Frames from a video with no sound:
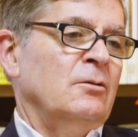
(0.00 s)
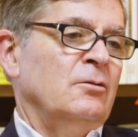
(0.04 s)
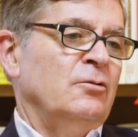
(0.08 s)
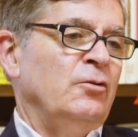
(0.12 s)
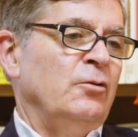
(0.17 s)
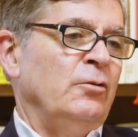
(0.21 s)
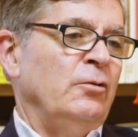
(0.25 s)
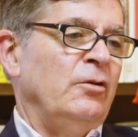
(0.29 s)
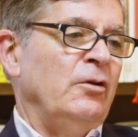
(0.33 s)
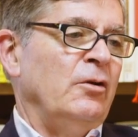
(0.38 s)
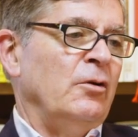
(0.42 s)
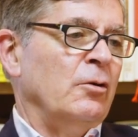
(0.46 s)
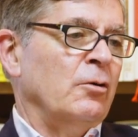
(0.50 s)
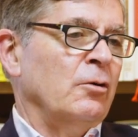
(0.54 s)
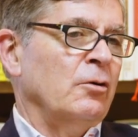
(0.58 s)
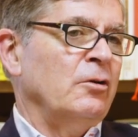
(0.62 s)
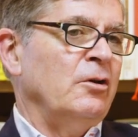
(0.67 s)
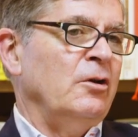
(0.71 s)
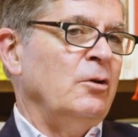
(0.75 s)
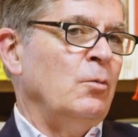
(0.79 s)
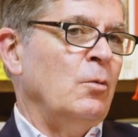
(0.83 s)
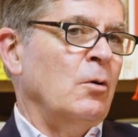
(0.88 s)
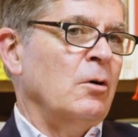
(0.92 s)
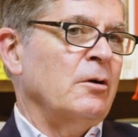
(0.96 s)
to the
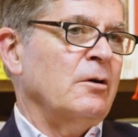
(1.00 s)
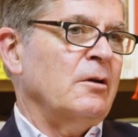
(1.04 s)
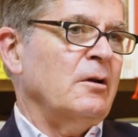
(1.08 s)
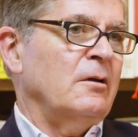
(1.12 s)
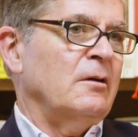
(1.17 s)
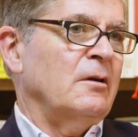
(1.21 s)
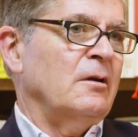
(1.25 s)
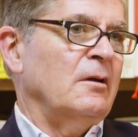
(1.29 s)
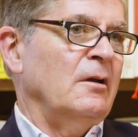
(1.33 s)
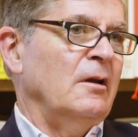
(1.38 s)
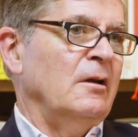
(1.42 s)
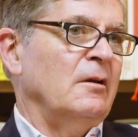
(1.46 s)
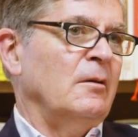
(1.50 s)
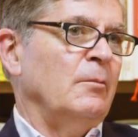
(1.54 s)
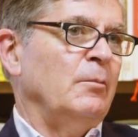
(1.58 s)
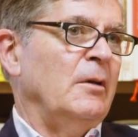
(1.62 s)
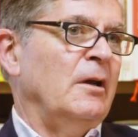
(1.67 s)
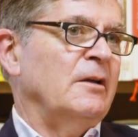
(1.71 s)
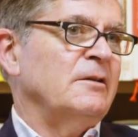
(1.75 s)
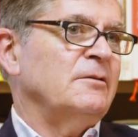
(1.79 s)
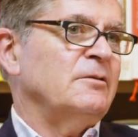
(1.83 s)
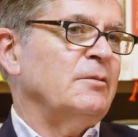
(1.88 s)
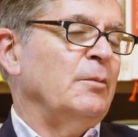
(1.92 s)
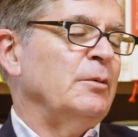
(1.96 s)
early work in
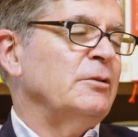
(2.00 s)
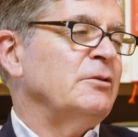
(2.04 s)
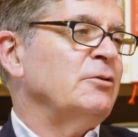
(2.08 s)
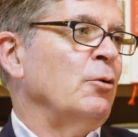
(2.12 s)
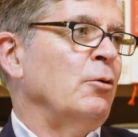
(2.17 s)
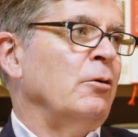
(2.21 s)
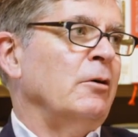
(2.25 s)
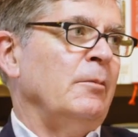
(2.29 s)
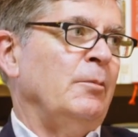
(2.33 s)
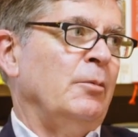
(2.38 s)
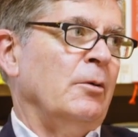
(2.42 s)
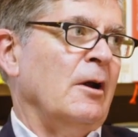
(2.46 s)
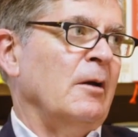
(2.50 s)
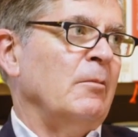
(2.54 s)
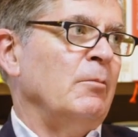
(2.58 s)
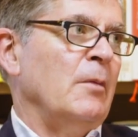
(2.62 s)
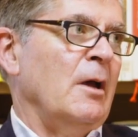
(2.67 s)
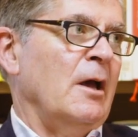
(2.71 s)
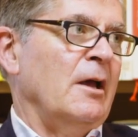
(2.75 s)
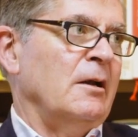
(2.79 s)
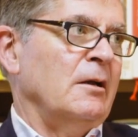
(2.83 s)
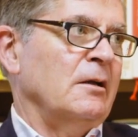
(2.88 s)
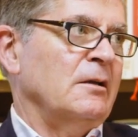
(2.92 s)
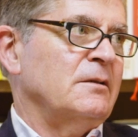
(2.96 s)
emancipatory
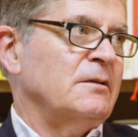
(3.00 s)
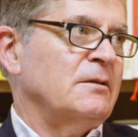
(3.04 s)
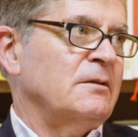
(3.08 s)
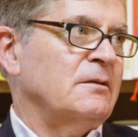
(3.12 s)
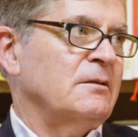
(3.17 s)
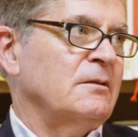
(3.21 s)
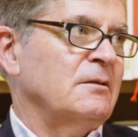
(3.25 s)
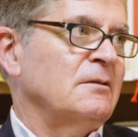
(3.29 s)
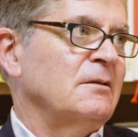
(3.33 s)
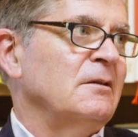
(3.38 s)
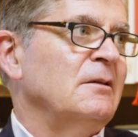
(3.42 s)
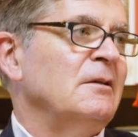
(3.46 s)
pragmatics,